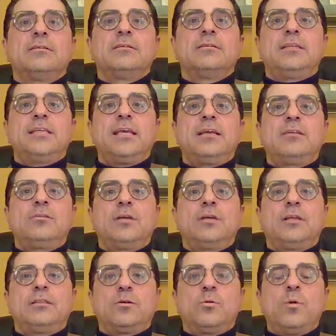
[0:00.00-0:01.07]
And take a look
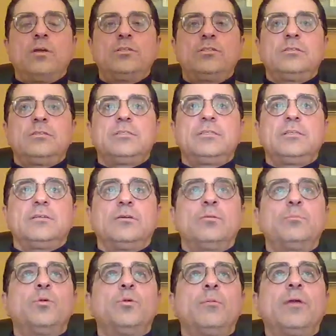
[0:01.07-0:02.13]
at the questions here. Oh
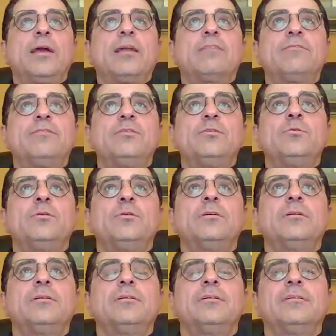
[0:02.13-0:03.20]
boy, we got a few
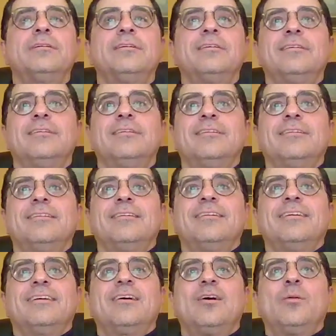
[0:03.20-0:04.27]

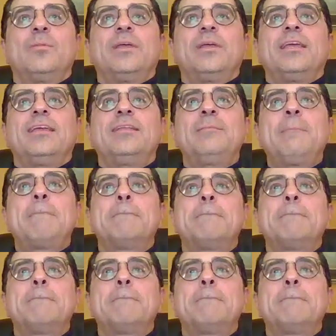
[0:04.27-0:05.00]
coming in.